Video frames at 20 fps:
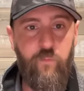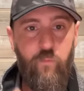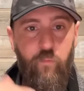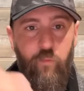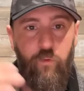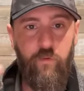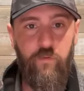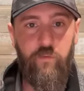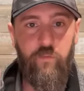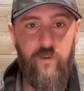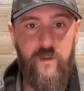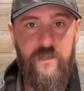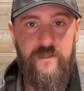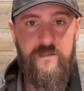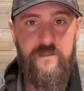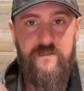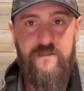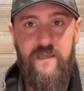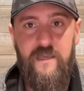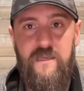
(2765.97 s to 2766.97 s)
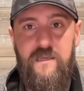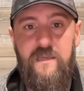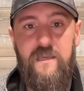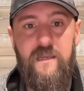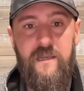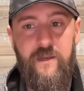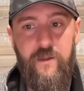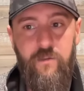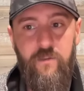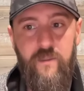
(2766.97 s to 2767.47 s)
One of the reasons that he
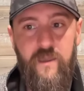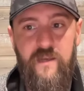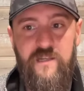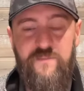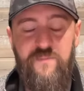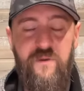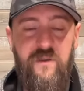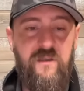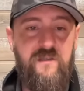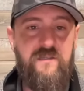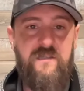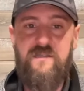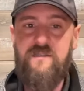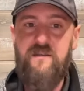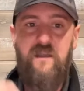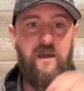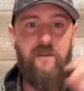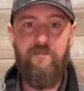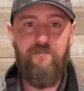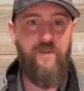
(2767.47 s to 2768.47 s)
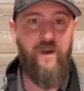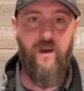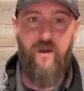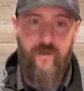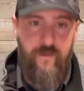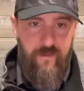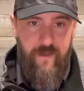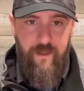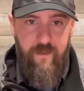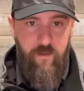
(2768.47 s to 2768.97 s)
can do that is because he's not
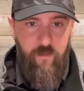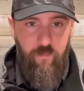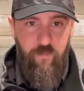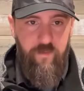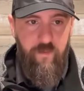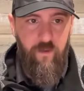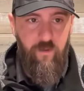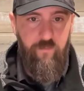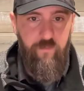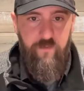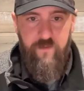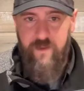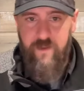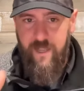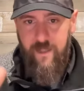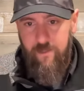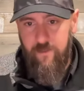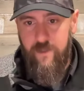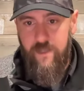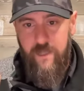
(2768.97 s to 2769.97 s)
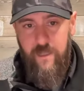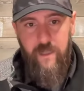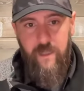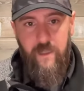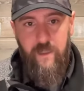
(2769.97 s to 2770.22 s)
bogged down with all the daily.